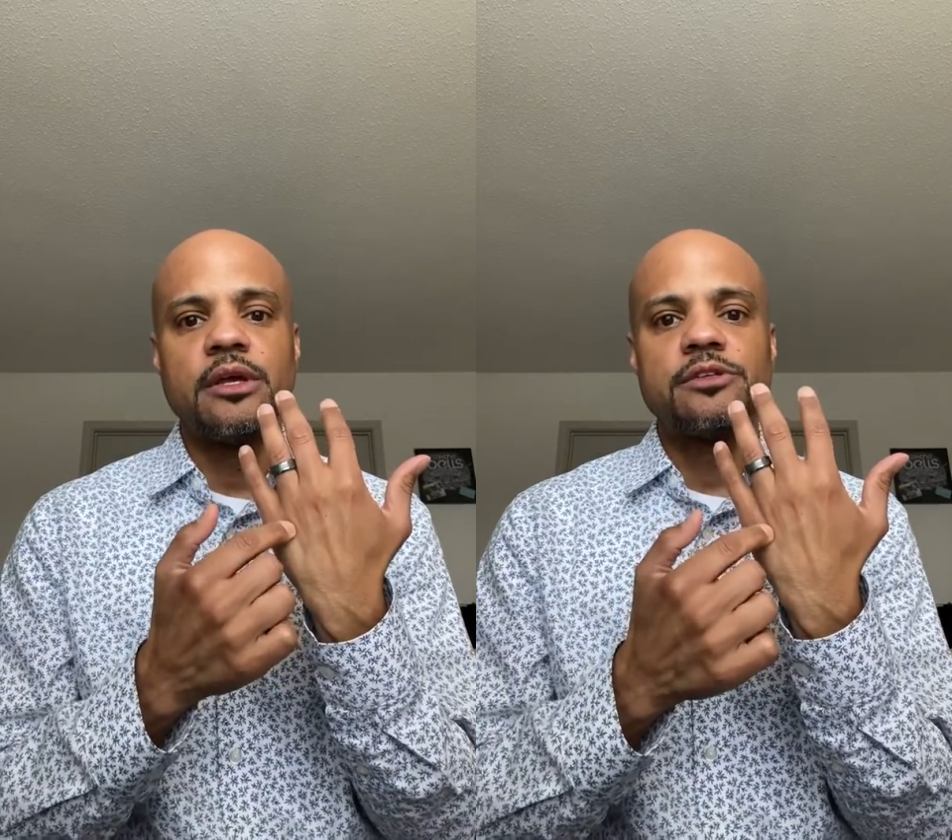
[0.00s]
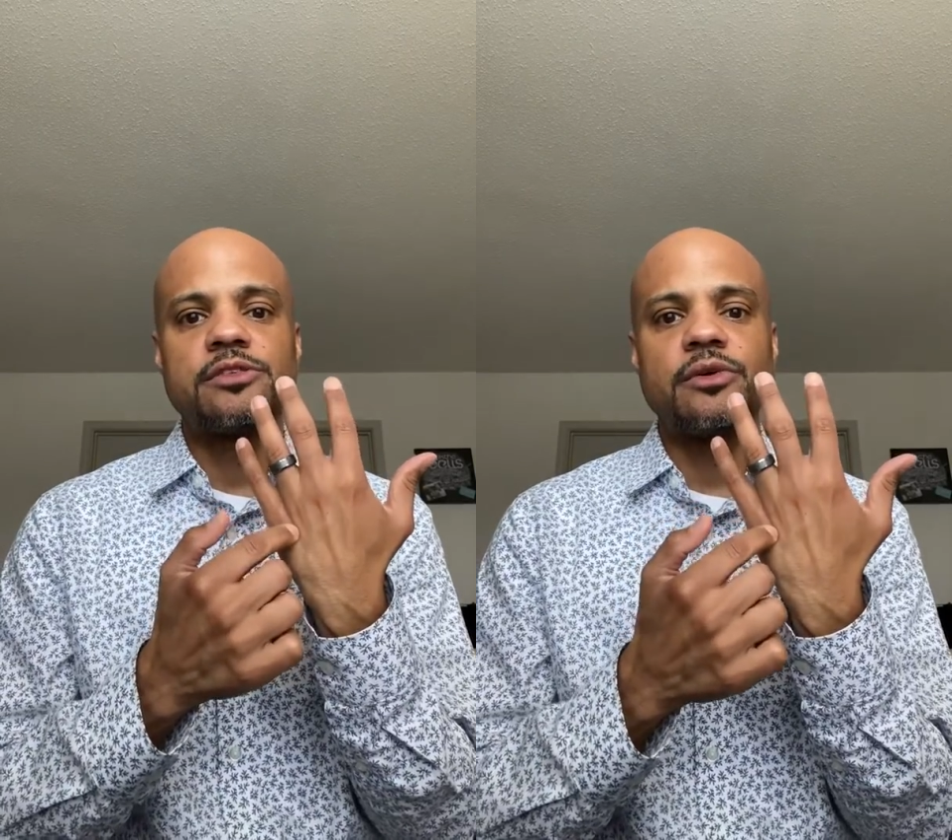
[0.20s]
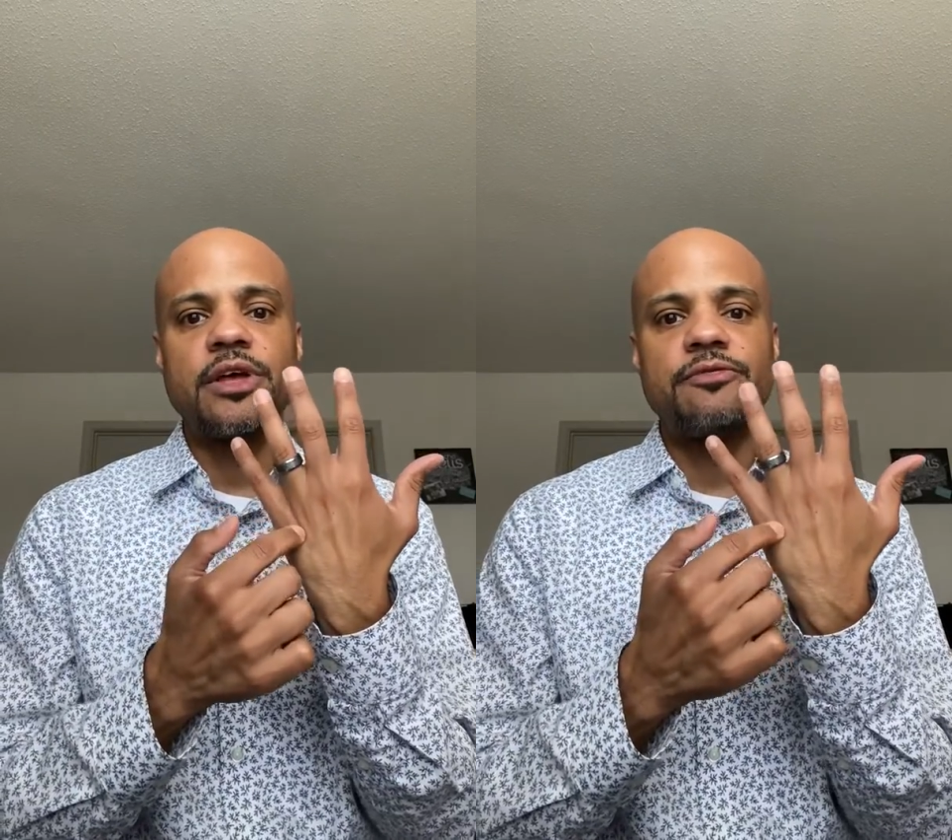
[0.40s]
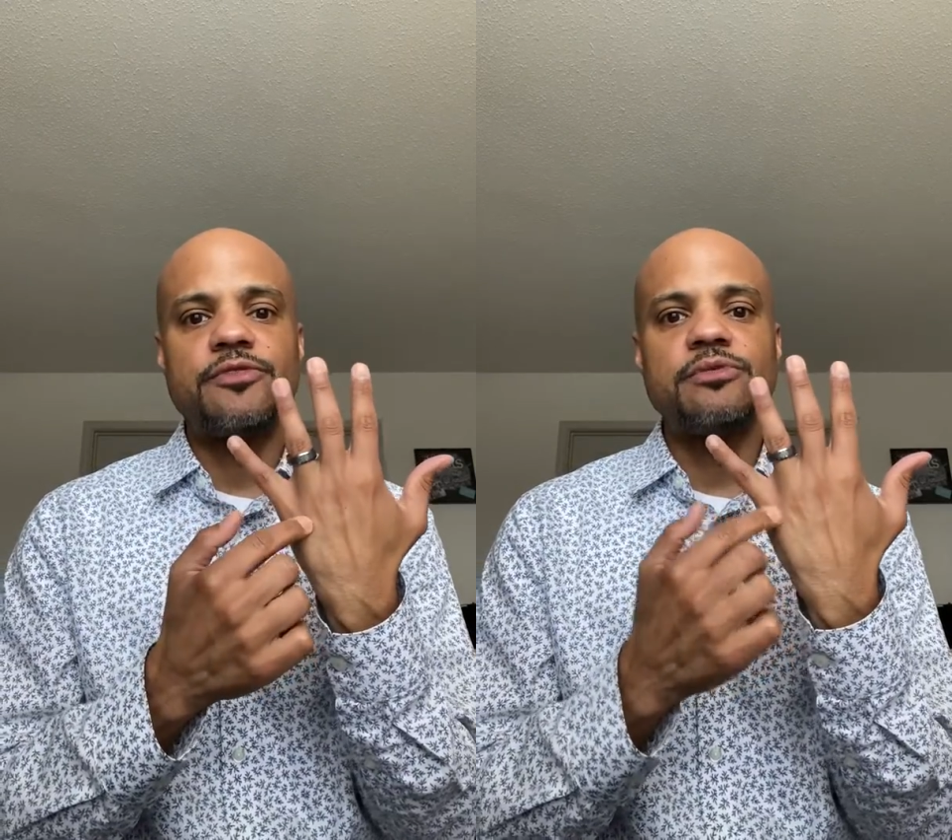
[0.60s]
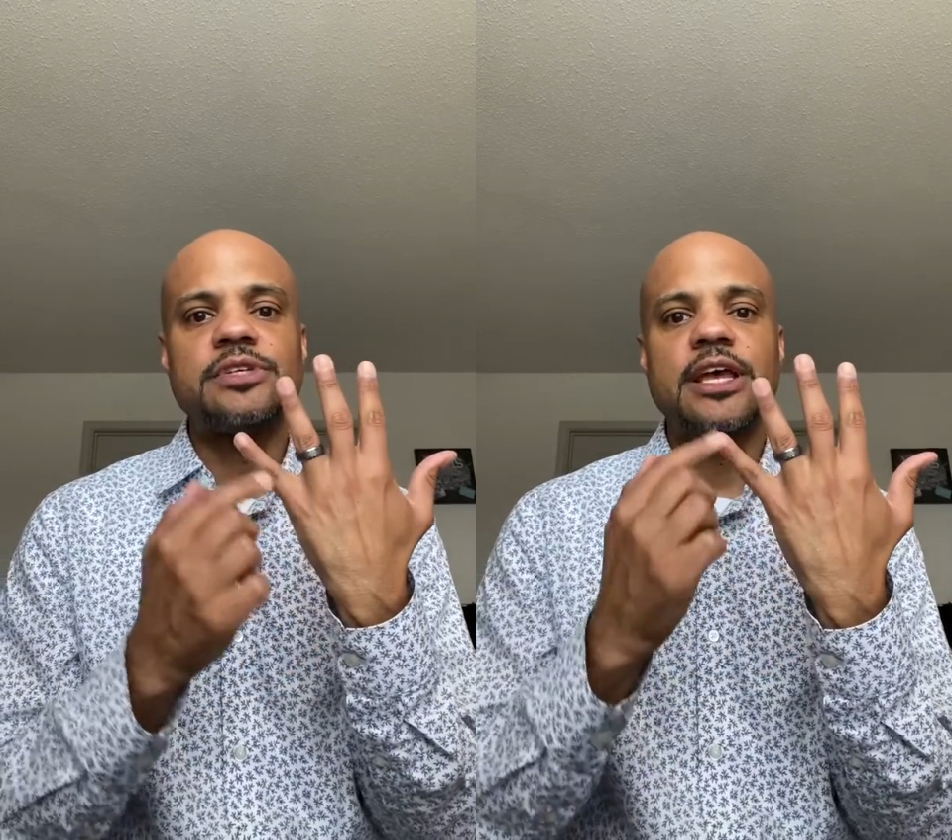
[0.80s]
So if
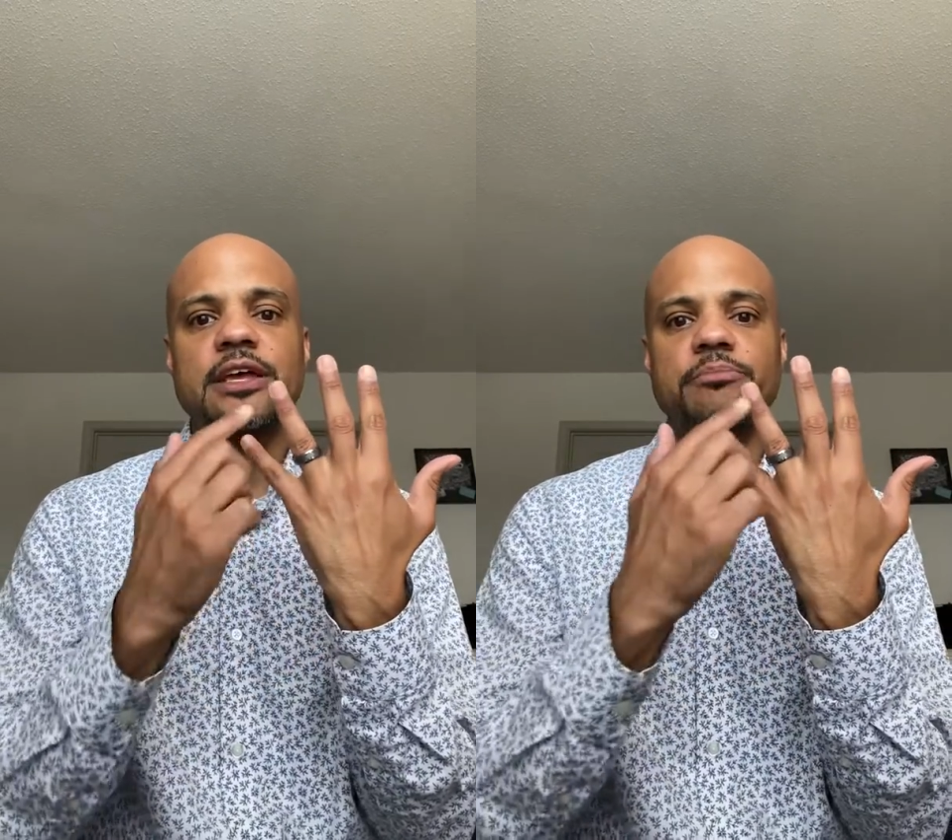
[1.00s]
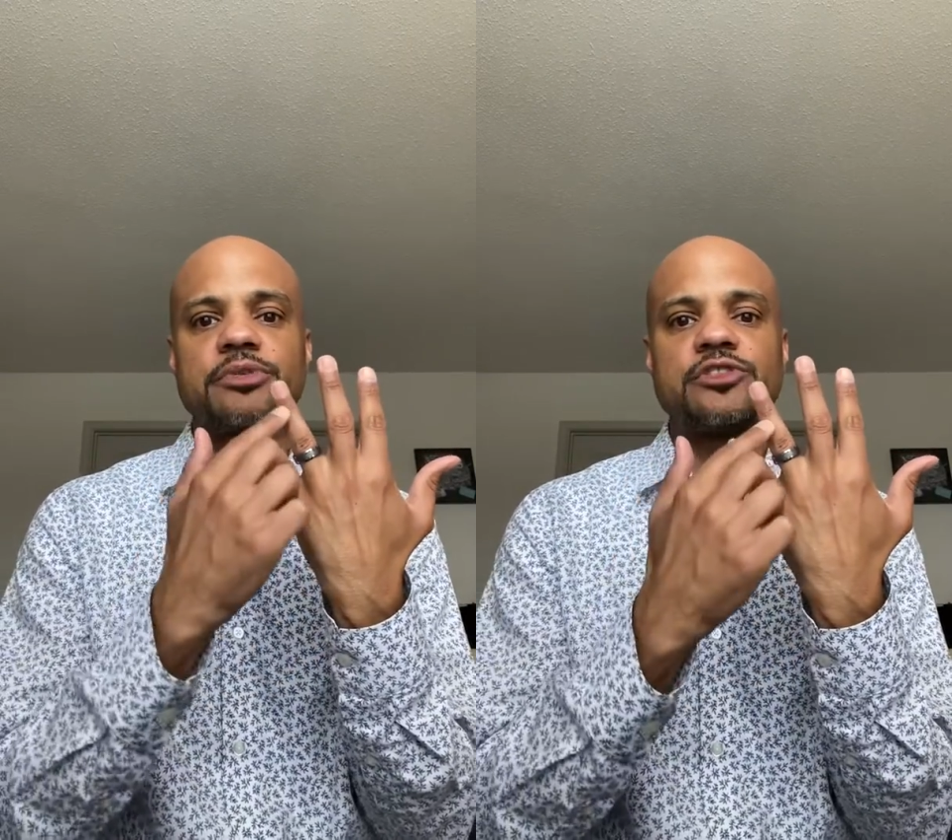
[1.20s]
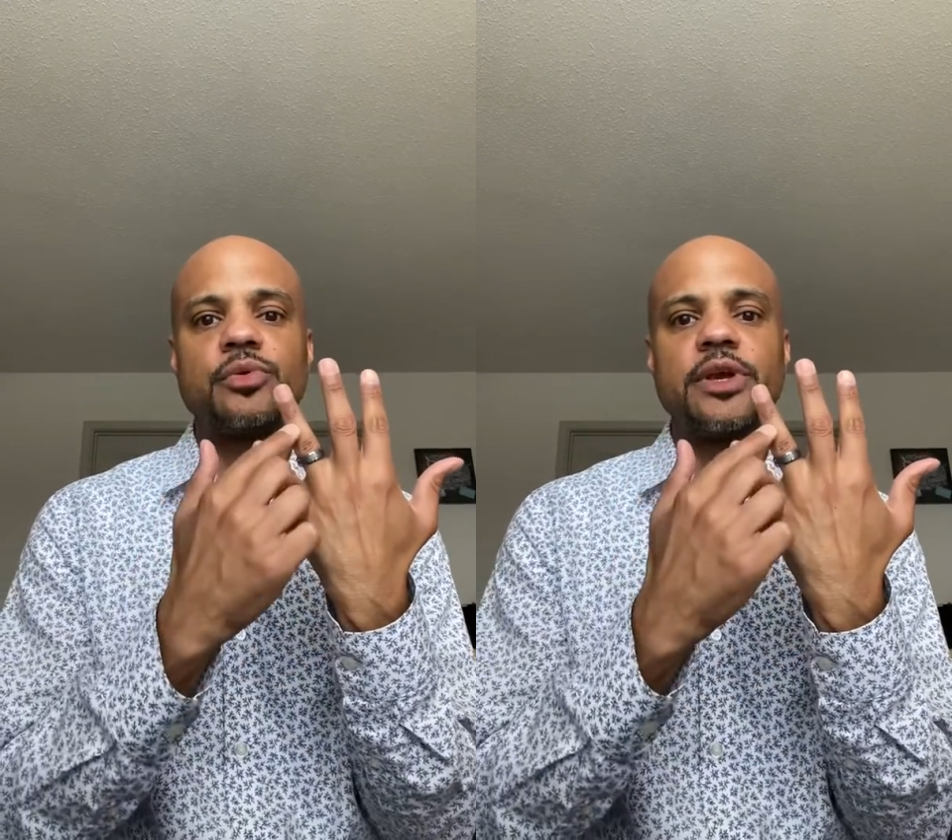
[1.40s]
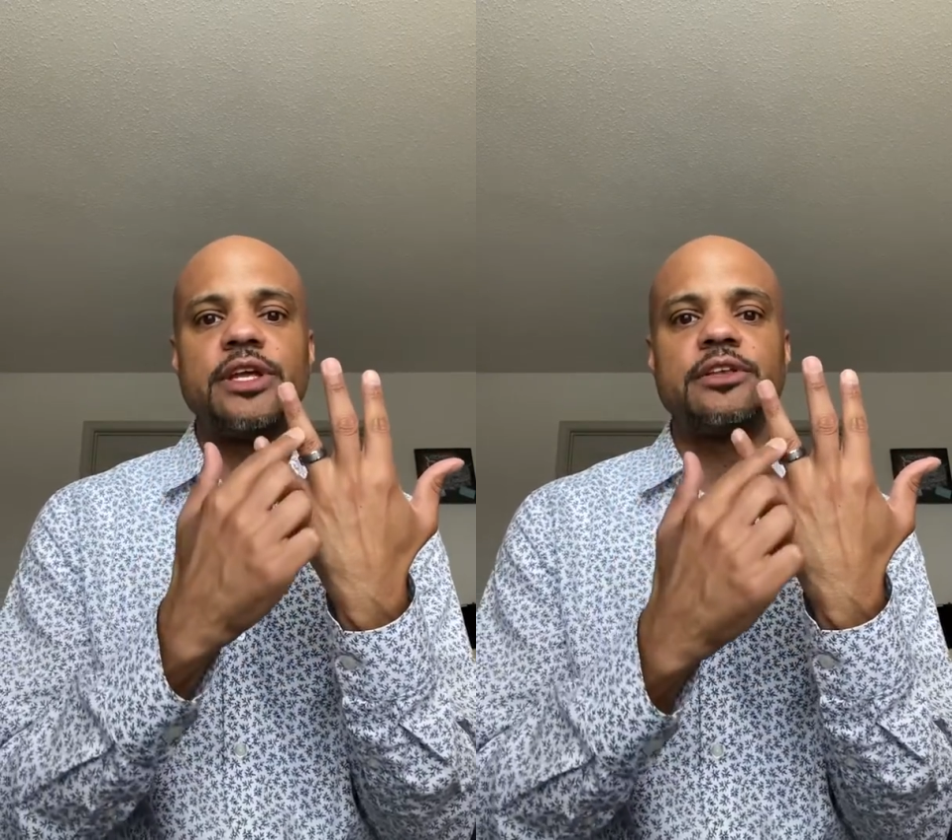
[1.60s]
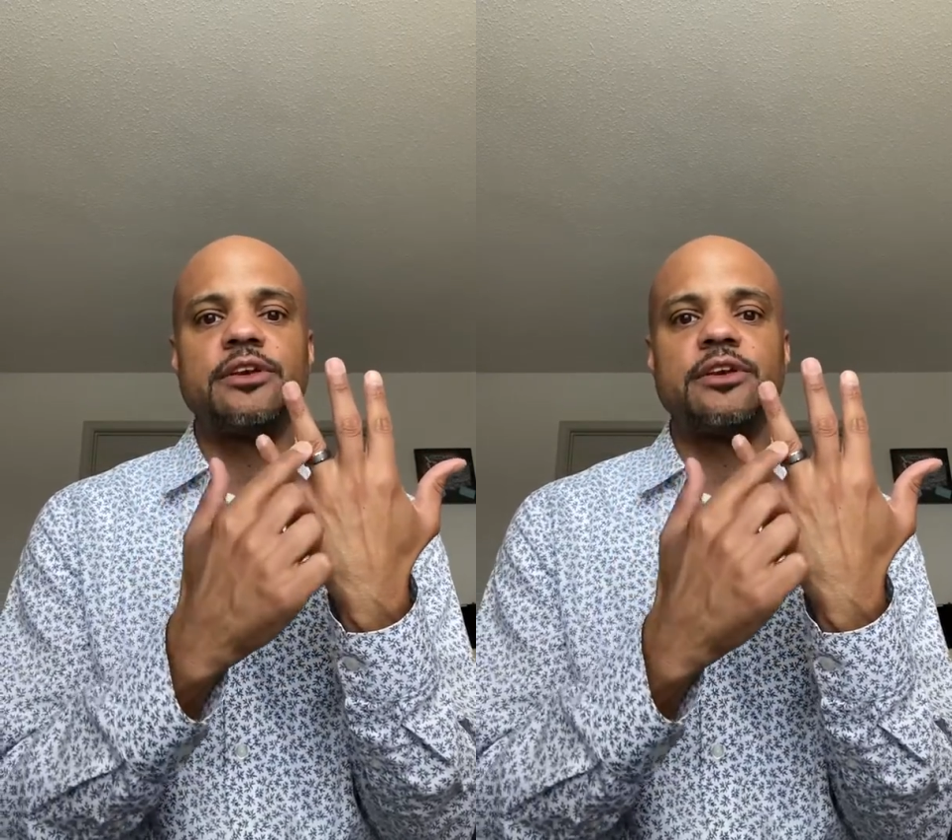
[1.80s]
you take between